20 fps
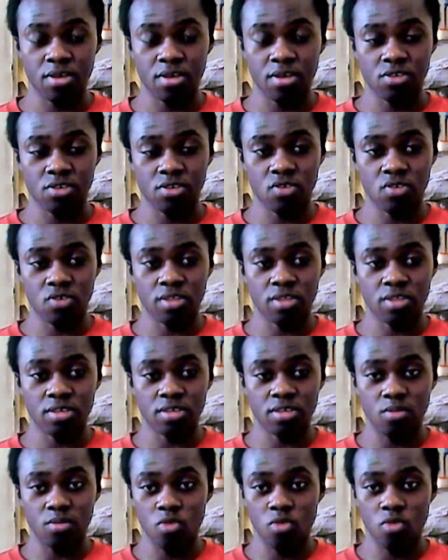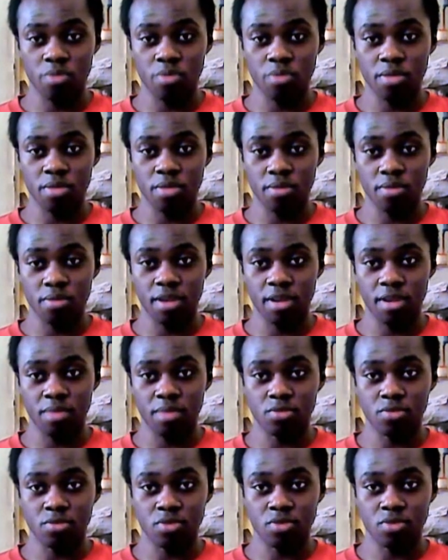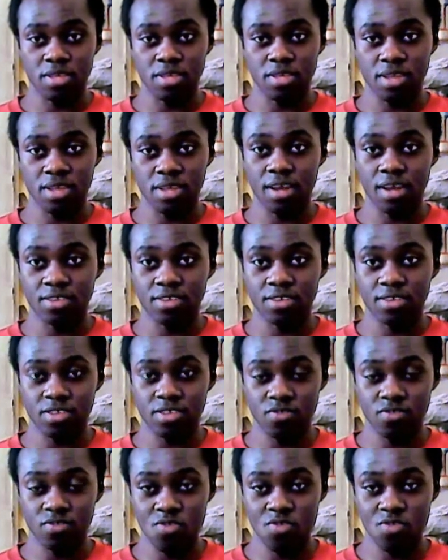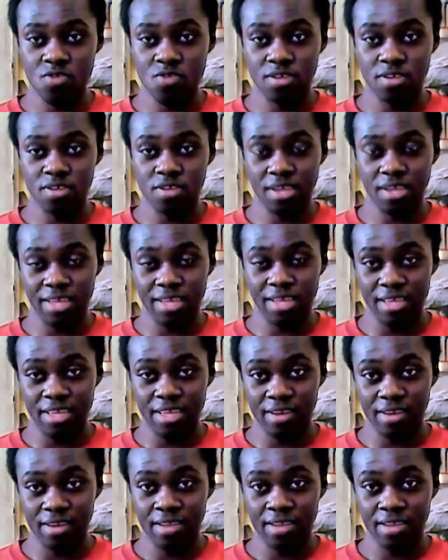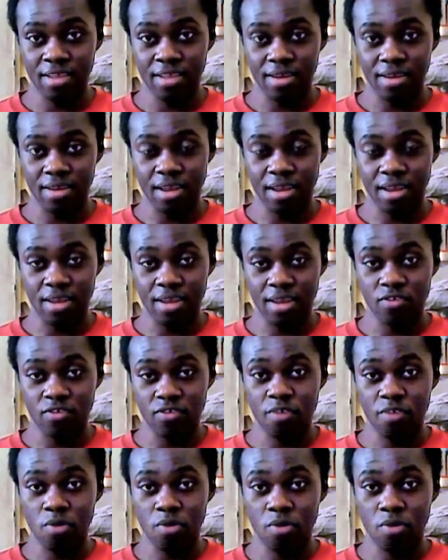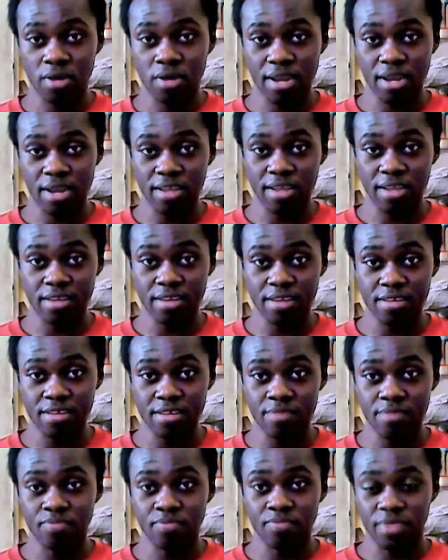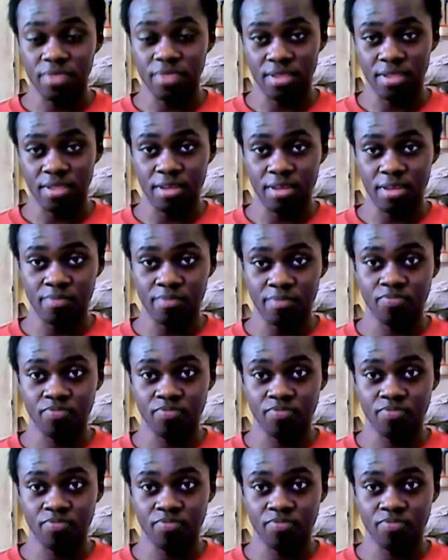So until more people are able to eat Acacia's full course and gain that level of power that they need, then